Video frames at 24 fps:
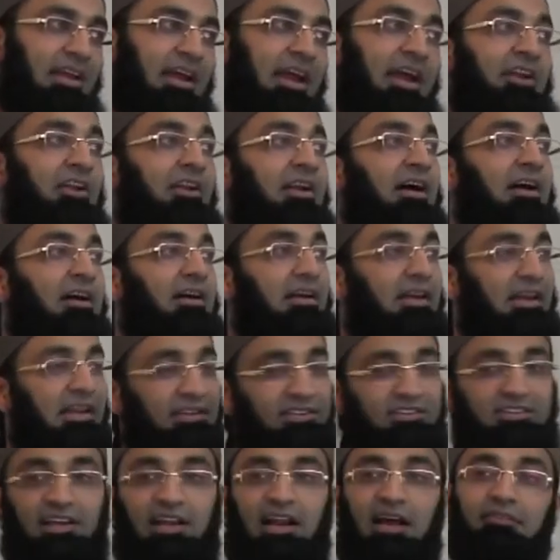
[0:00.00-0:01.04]
And
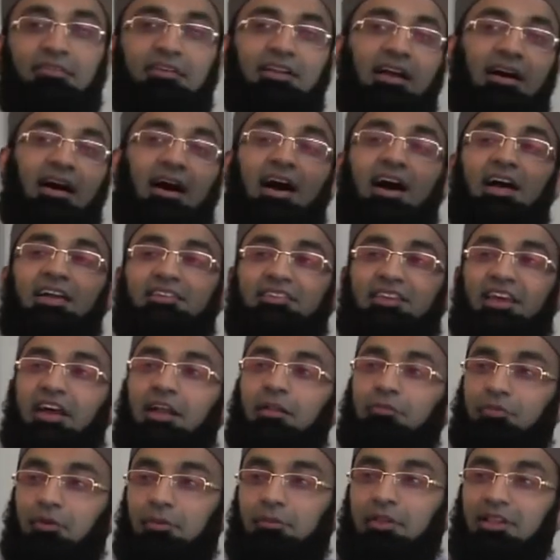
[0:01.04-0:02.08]
instead I will ask
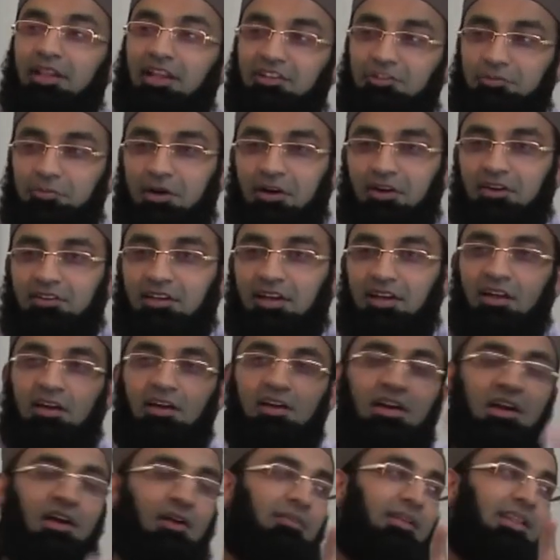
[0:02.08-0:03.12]
help from Allah subhanahu wa
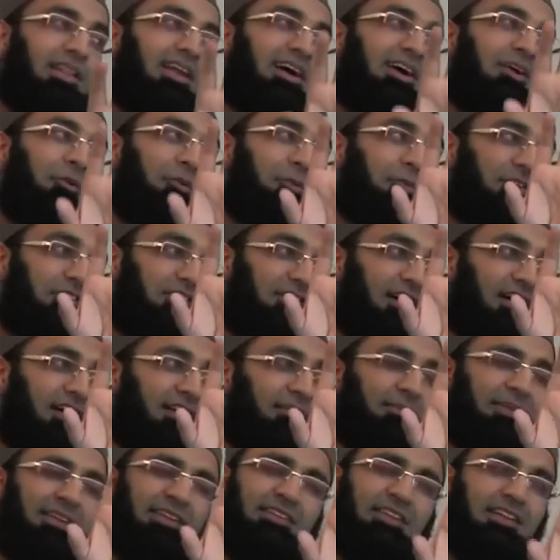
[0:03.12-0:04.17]
ta'ala. Wallahu
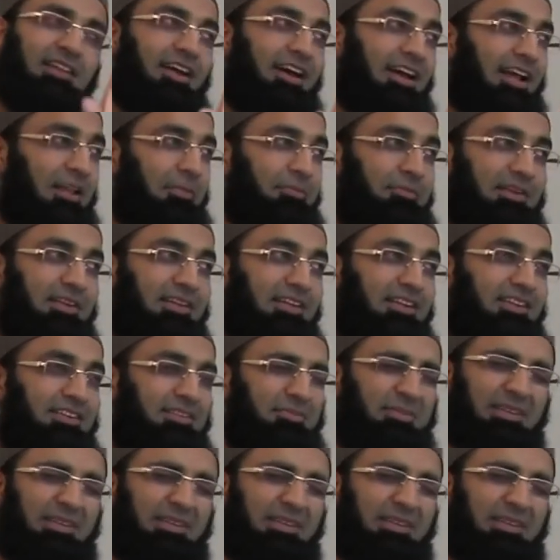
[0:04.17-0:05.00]
al-musta'an. Please Allah help me in this.